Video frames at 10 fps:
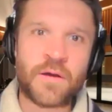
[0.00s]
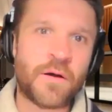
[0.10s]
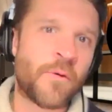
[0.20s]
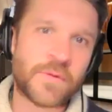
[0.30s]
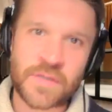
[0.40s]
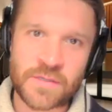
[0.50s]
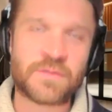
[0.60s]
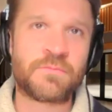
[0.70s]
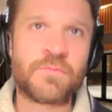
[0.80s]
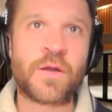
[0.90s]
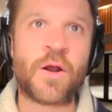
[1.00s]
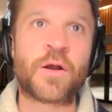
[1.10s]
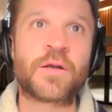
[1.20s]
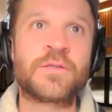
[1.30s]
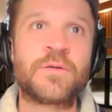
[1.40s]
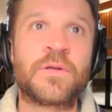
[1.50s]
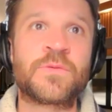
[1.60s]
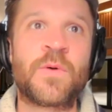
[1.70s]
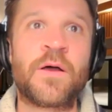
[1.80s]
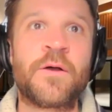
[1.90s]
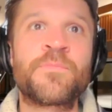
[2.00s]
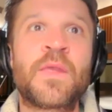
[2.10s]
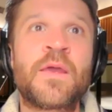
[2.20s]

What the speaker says: always has an arc to it as well.